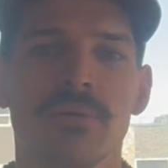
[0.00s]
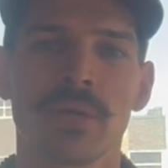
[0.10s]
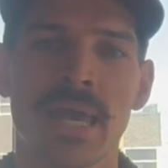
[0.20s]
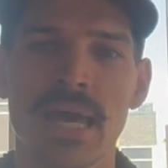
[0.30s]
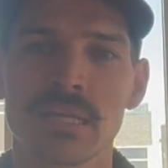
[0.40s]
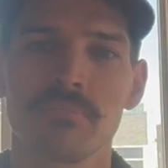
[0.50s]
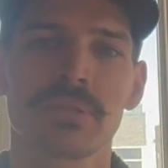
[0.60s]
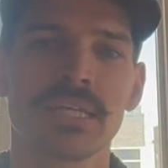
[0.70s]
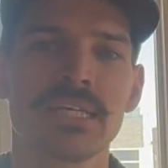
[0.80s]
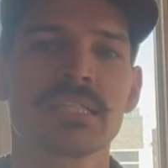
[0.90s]
we had in
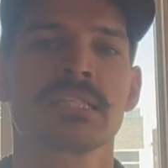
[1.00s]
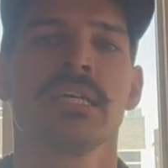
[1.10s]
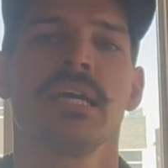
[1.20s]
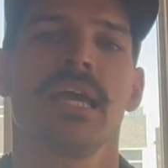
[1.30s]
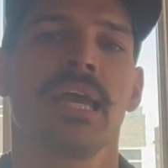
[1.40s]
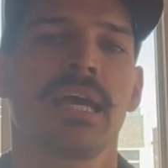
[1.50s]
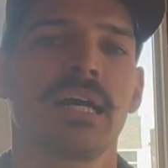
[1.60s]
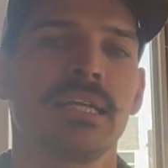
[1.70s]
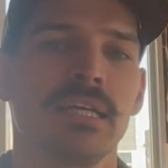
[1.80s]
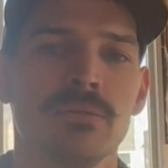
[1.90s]
place,
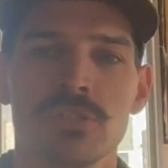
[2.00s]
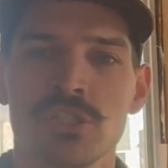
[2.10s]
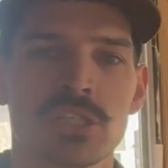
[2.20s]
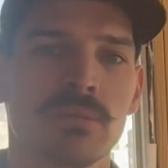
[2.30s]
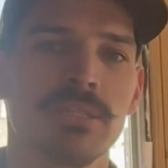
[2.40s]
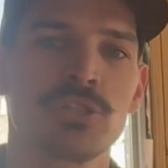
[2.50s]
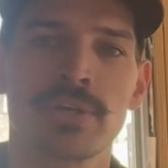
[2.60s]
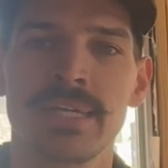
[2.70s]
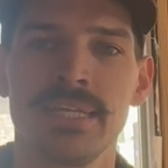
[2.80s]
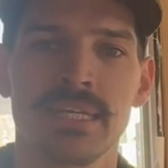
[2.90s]
and it was just going to be
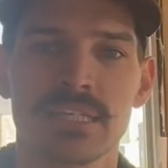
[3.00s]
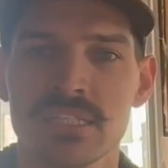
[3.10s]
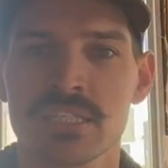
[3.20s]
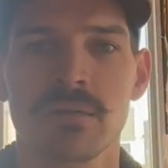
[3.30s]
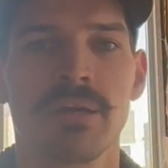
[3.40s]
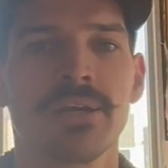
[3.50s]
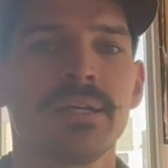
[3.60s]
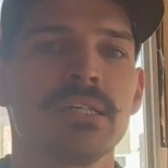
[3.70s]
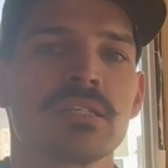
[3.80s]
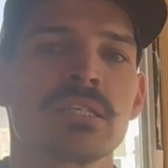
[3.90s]
tricky to get to some
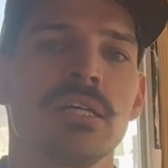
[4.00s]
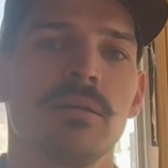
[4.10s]
areas.